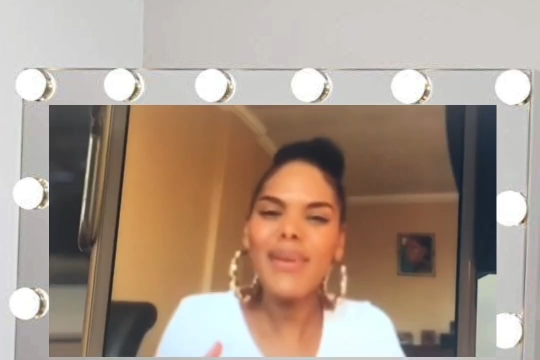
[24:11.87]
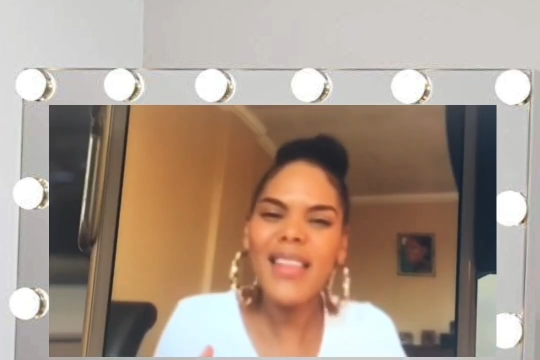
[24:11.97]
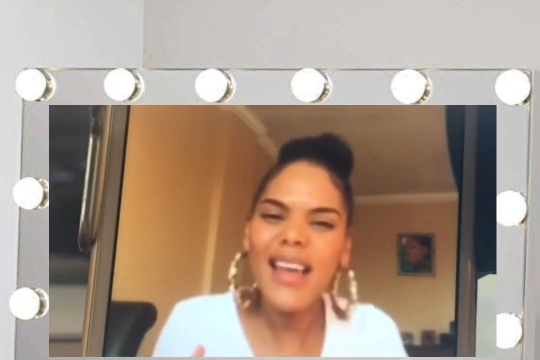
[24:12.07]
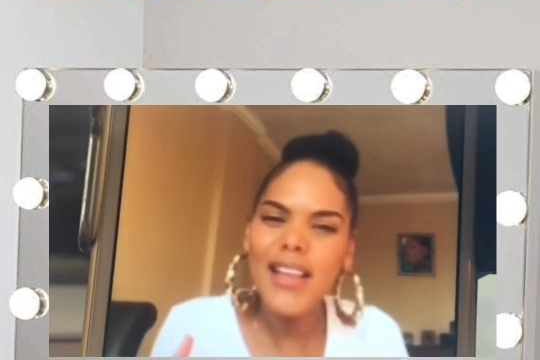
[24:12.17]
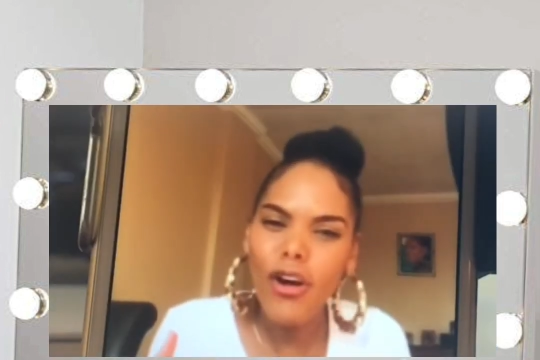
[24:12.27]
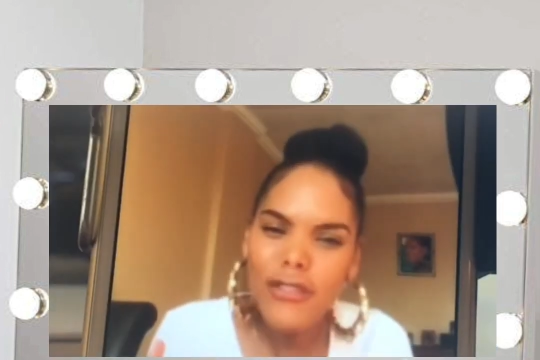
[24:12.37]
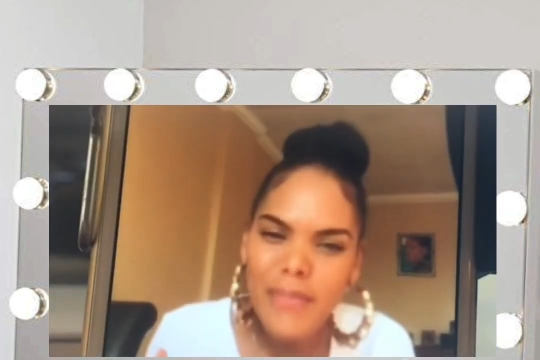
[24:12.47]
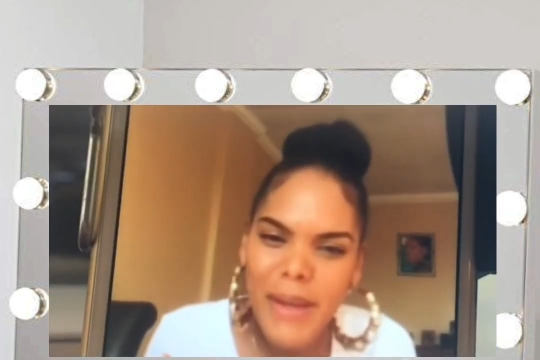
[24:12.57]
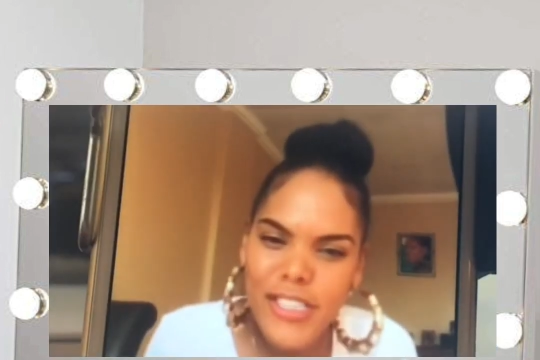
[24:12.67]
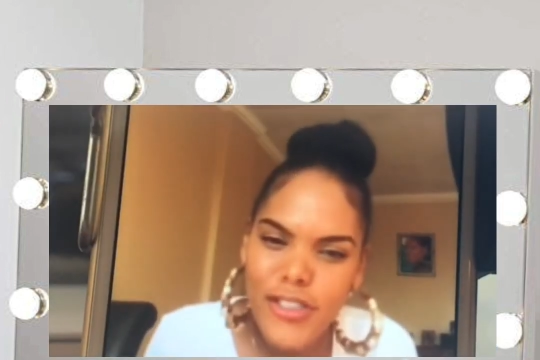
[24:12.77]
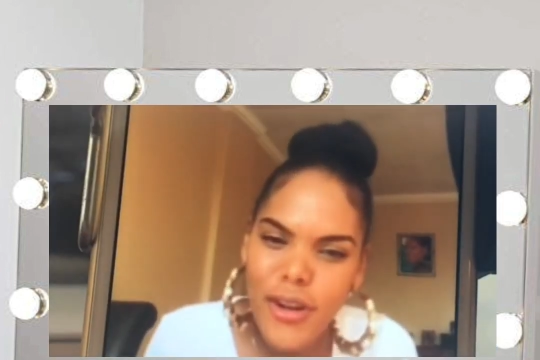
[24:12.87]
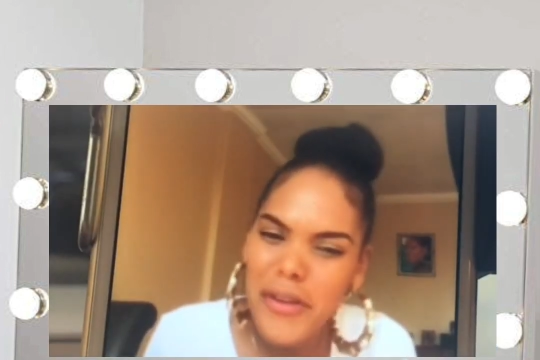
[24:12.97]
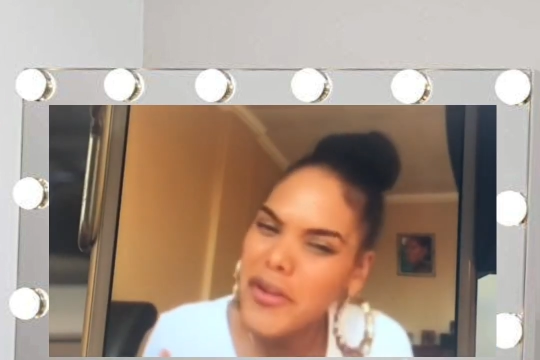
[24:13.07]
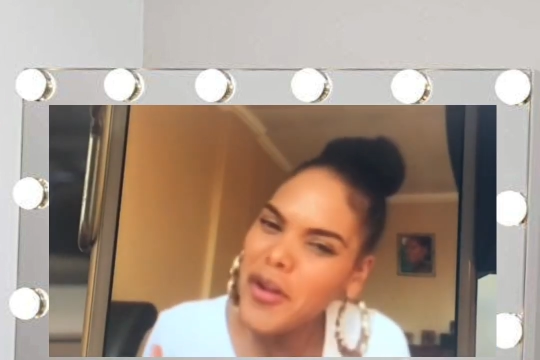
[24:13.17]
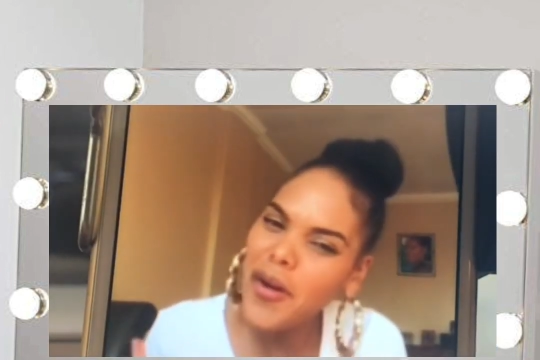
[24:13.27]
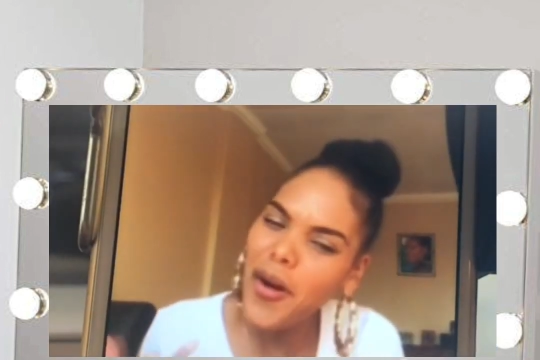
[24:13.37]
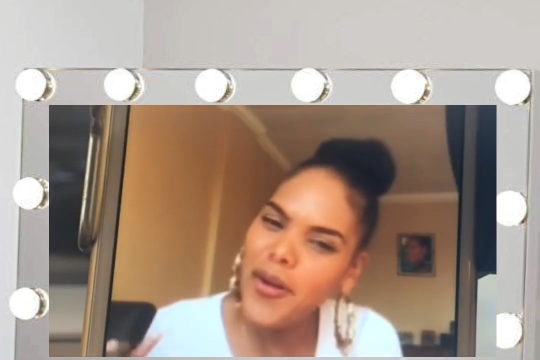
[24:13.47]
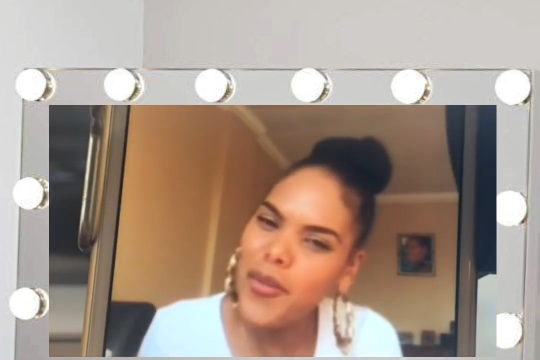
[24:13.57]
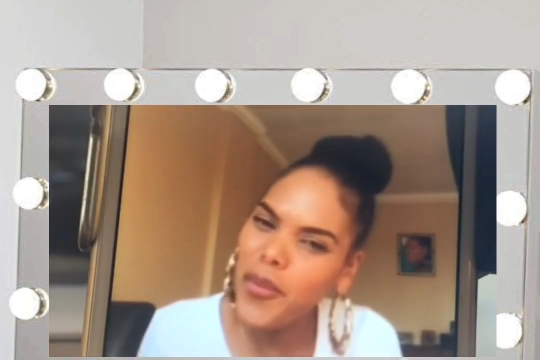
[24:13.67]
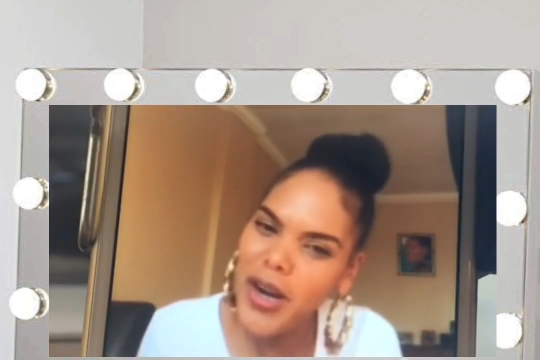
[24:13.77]
they don't, but you don't go
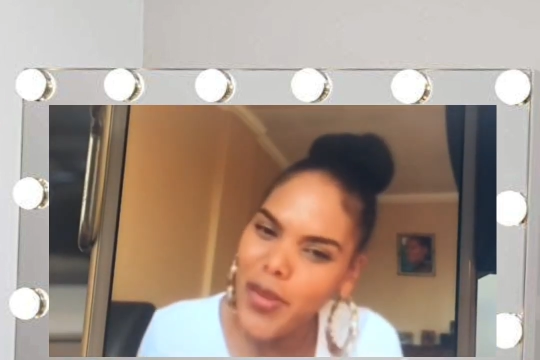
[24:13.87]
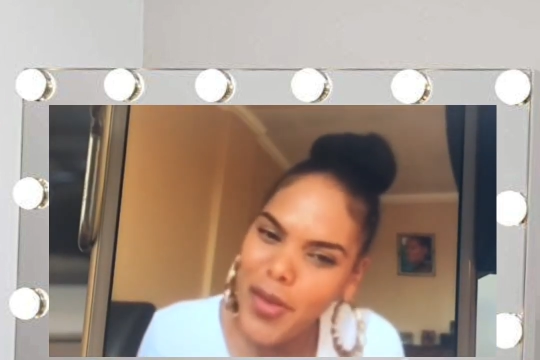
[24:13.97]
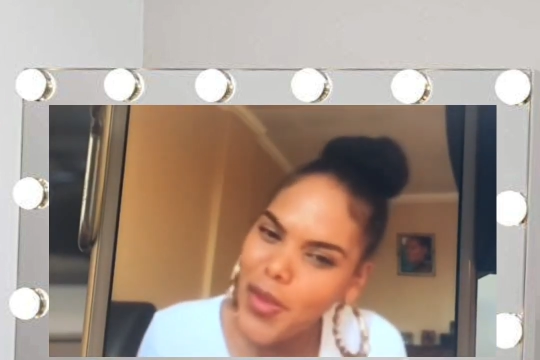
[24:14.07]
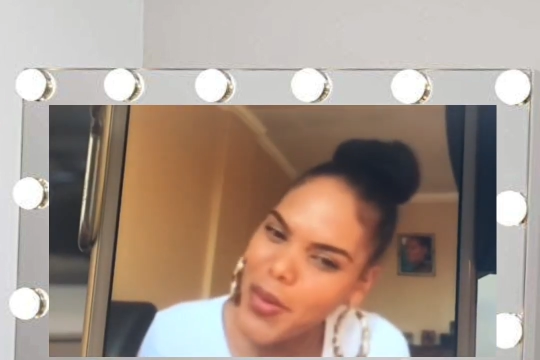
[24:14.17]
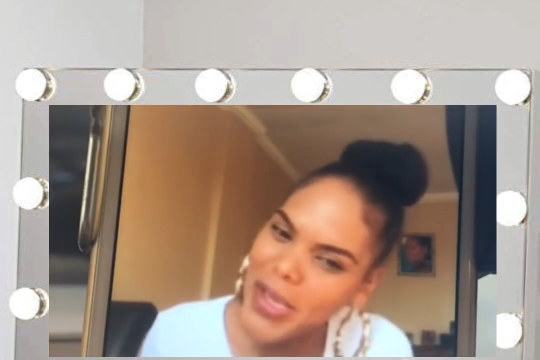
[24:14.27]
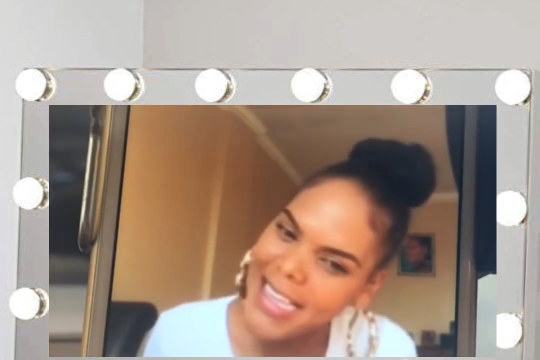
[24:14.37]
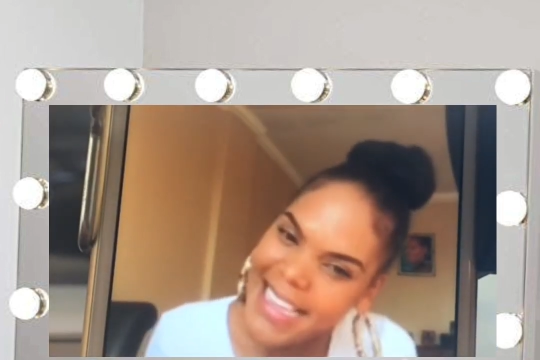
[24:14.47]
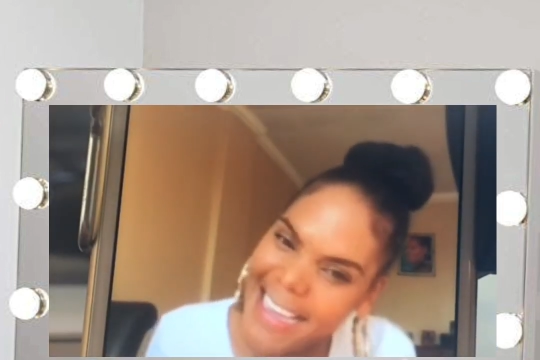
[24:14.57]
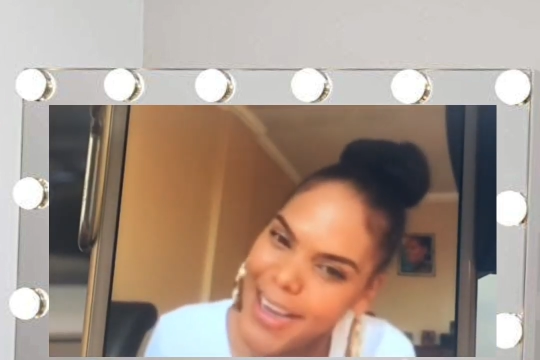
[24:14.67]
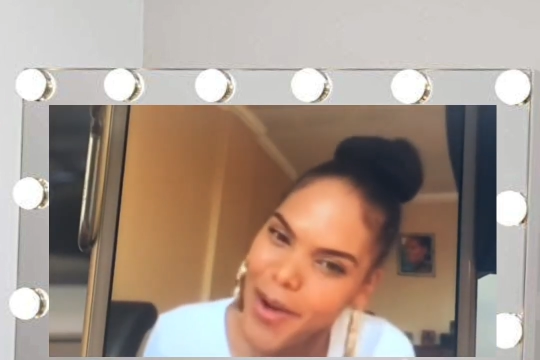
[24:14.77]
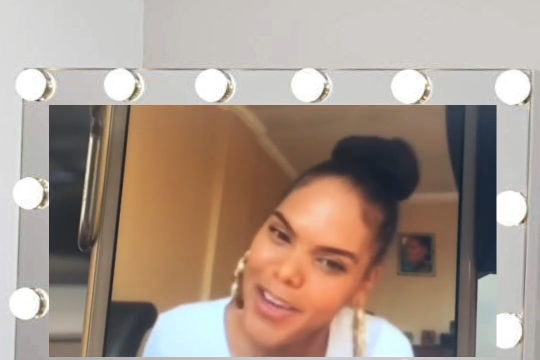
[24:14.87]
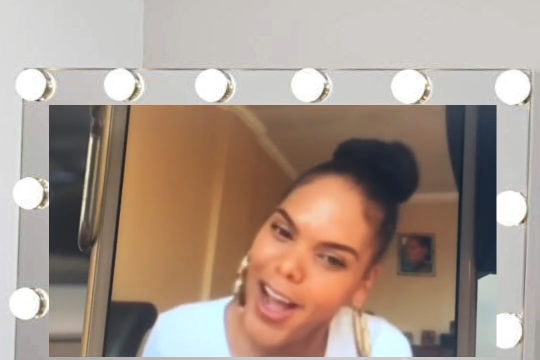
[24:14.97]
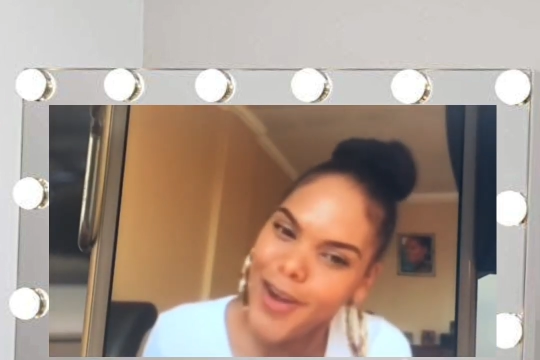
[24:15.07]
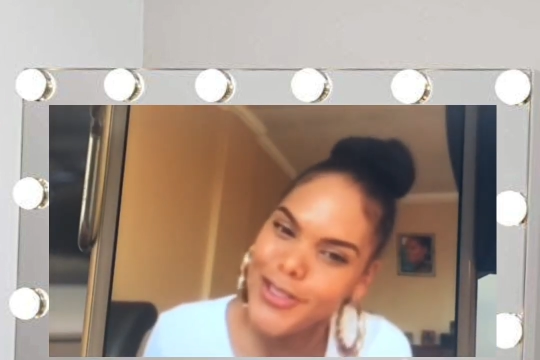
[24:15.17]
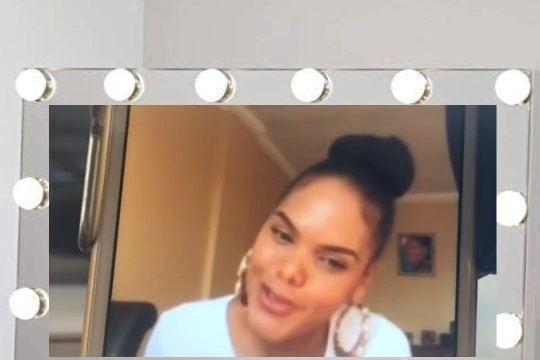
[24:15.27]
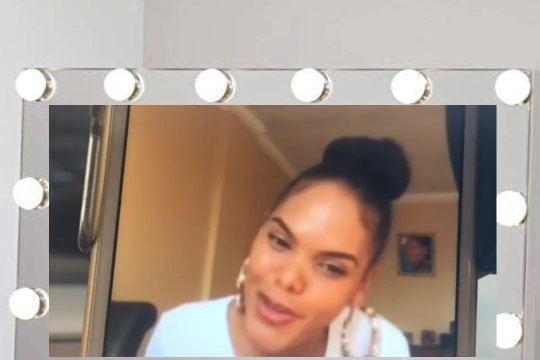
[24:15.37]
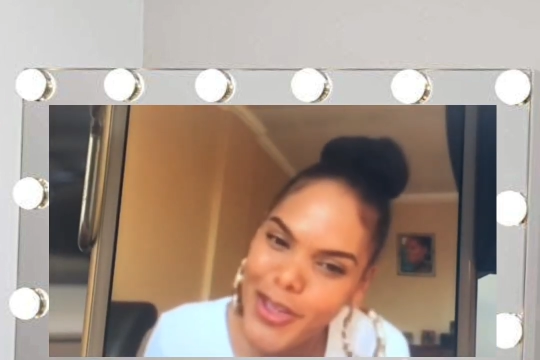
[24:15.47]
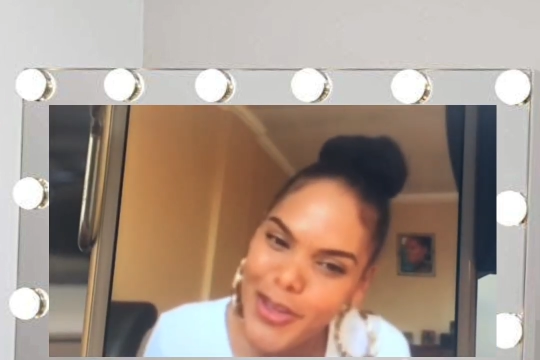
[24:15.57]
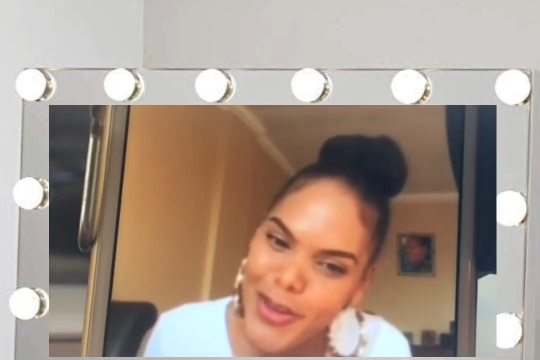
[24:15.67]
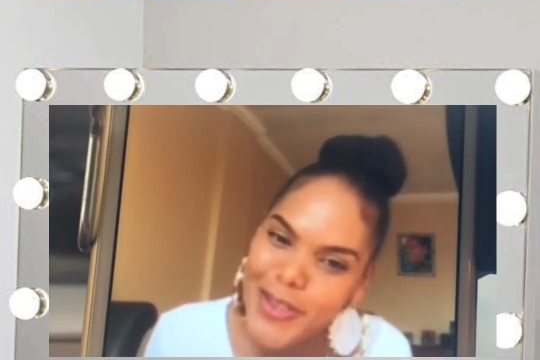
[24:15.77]
to work with your ego now, do
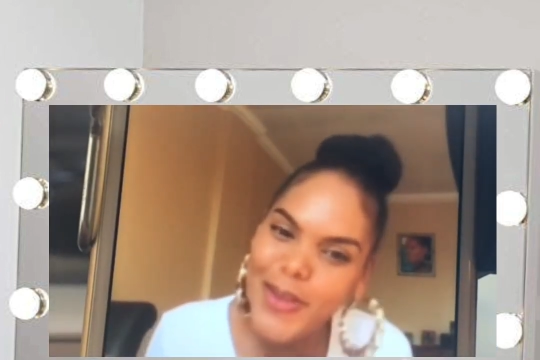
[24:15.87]
you?